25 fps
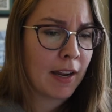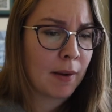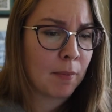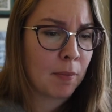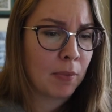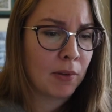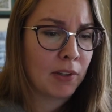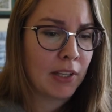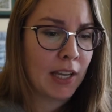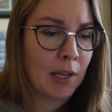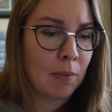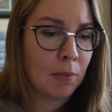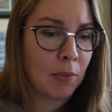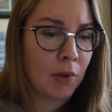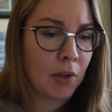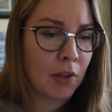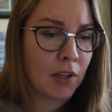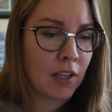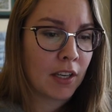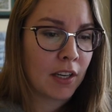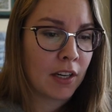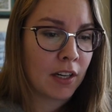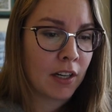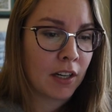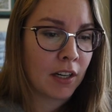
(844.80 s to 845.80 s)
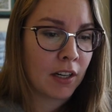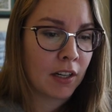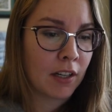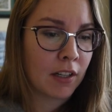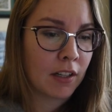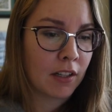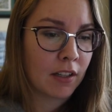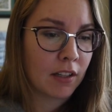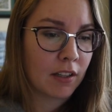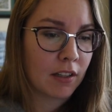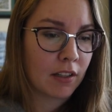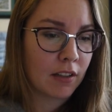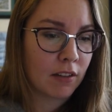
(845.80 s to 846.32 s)
my plan book
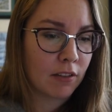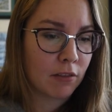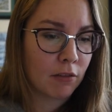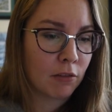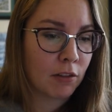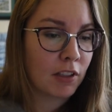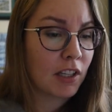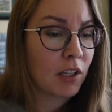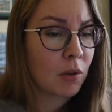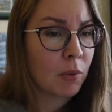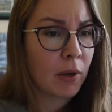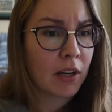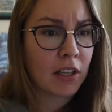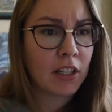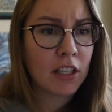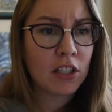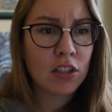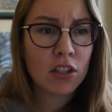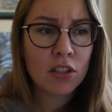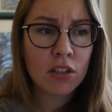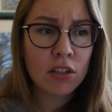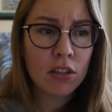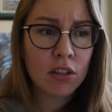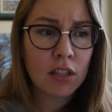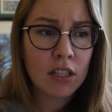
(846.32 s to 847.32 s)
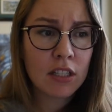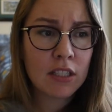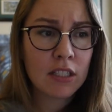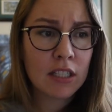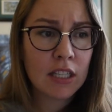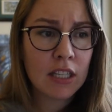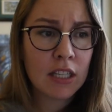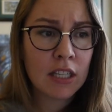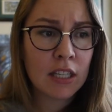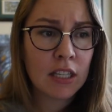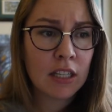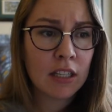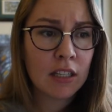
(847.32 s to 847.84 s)
here really quickly, just so you can
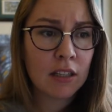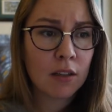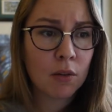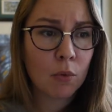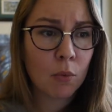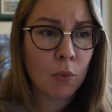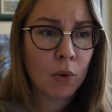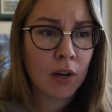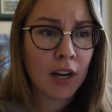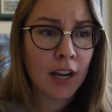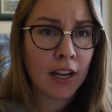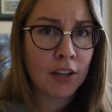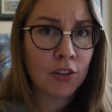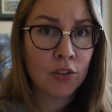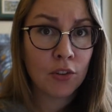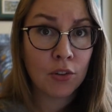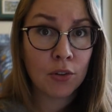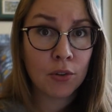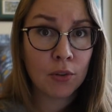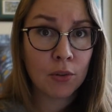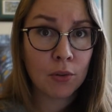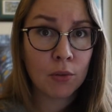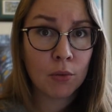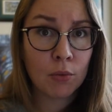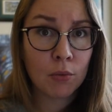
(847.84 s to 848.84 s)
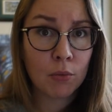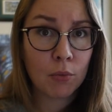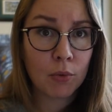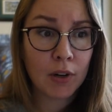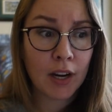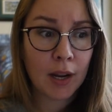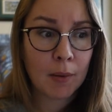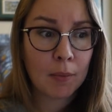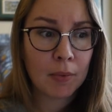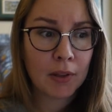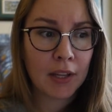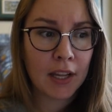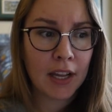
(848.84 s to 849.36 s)
see what I do
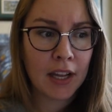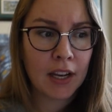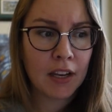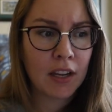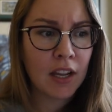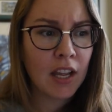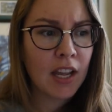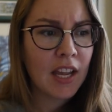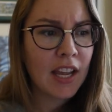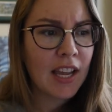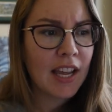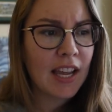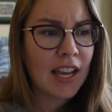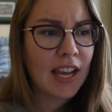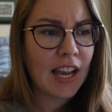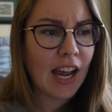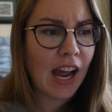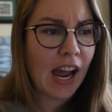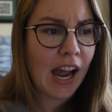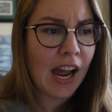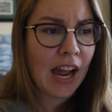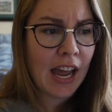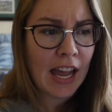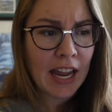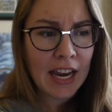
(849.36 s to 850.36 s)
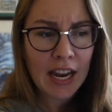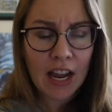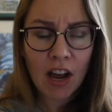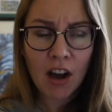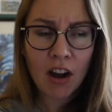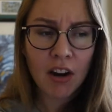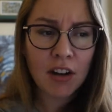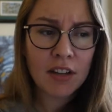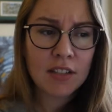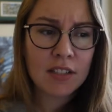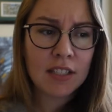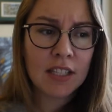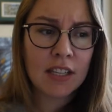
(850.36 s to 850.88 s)
when I plan. And
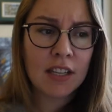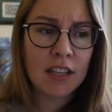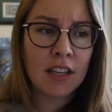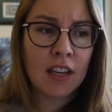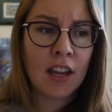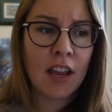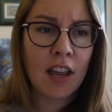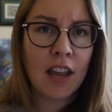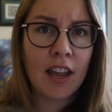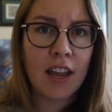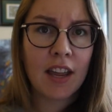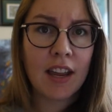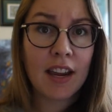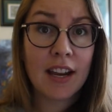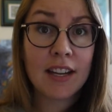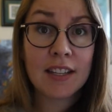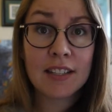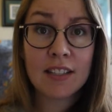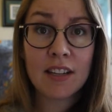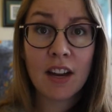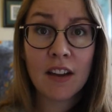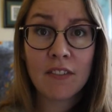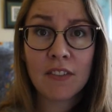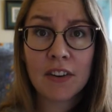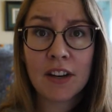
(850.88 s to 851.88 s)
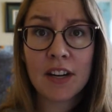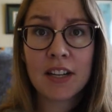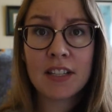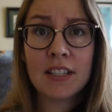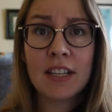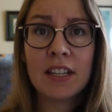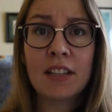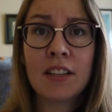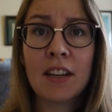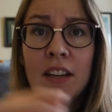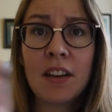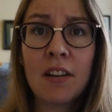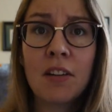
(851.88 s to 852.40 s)
honestly, it's not very
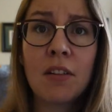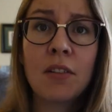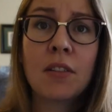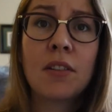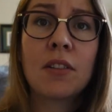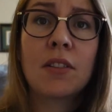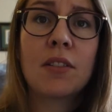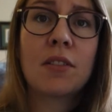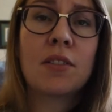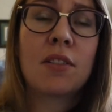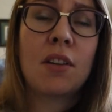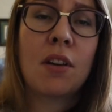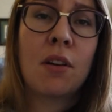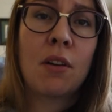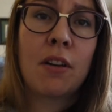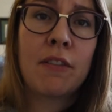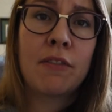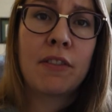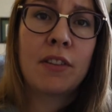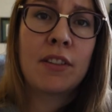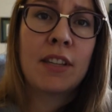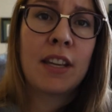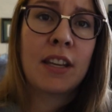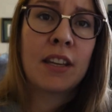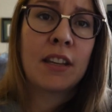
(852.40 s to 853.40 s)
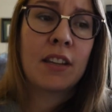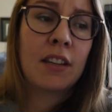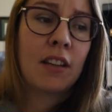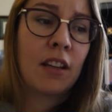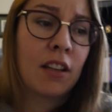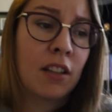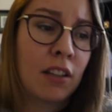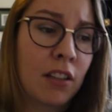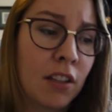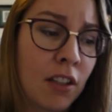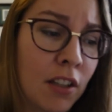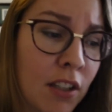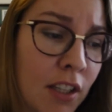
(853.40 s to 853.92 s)
detailed, so if you
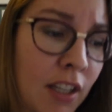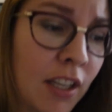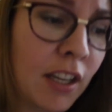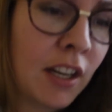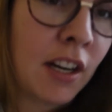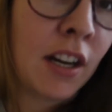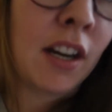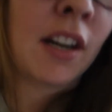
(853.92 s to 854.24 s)
take a look